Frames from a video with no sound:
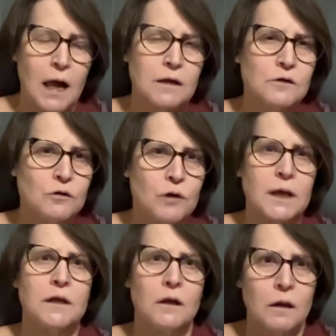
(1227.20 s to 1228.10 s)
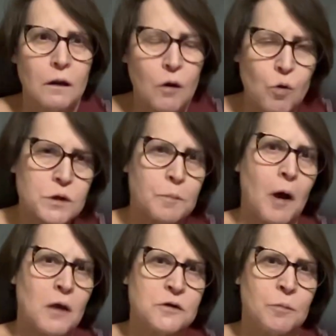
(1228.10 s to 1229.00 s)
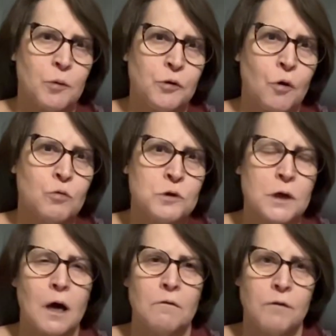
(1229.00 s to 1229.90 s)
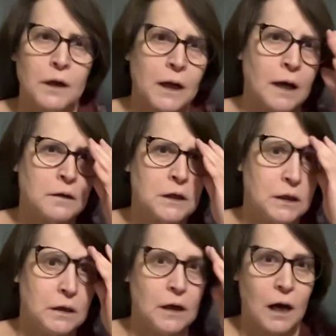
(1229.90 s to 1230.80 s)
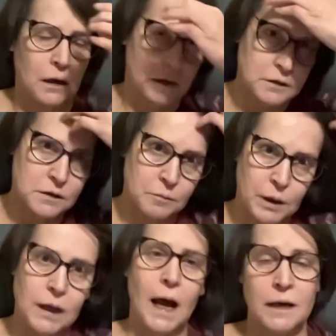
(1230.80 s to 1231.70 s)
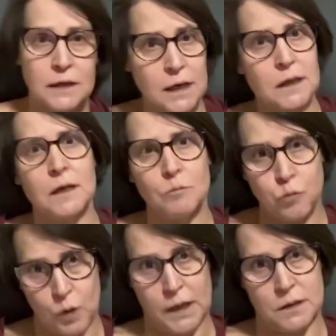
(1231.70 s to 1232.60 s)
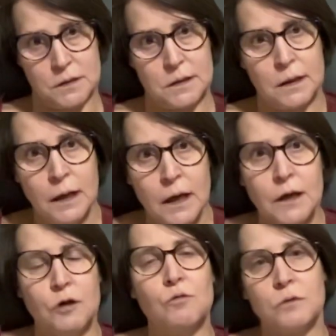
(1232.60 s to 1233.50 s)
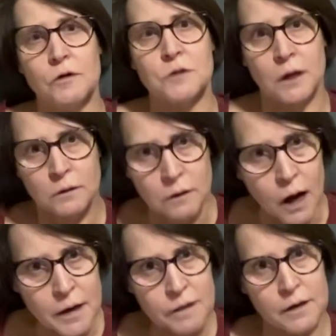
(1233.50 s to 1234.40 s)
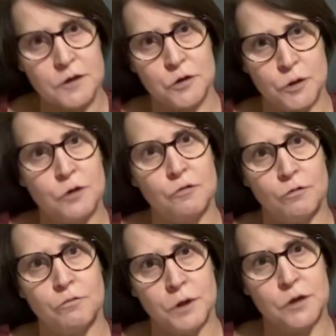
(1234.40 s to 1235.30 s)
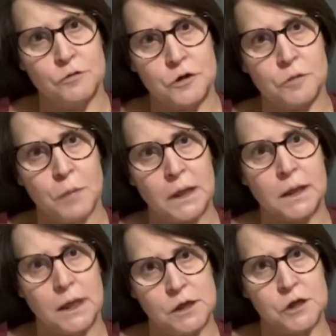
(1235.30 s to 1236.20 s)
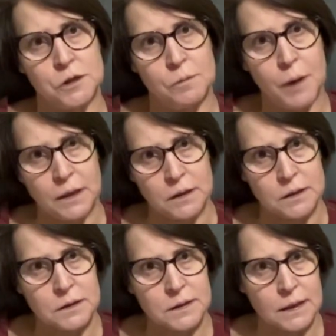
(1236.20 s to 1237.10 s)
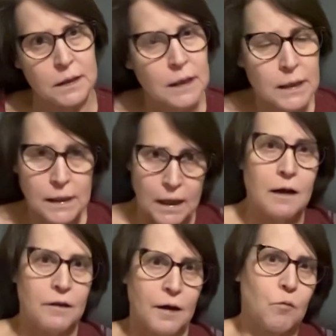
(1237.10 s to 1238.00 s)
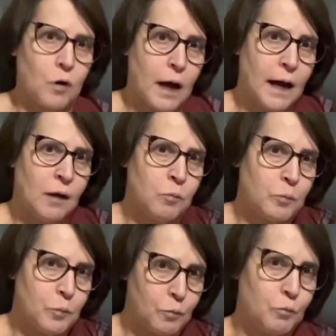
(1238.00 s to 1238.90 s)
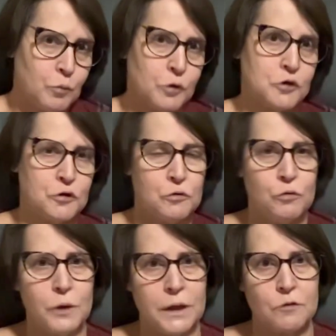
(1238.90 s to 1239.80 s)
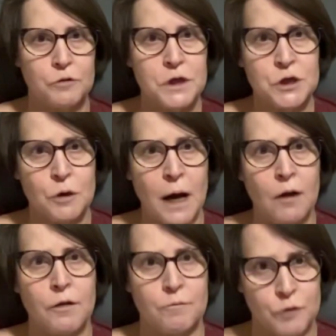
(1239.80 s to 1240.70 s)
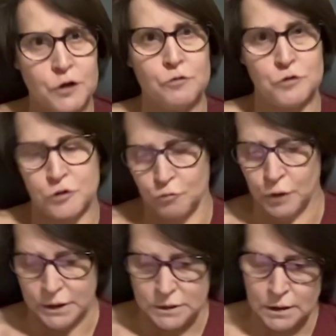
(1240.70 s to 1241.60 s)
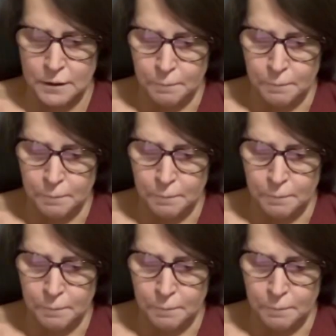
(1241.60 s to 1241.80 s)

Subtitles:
look at the lowest possible dose of an antihistamine and taking breaks. There's a lot of things you can do to reduce your medication dependence that will help to increase your health and reduce your risk.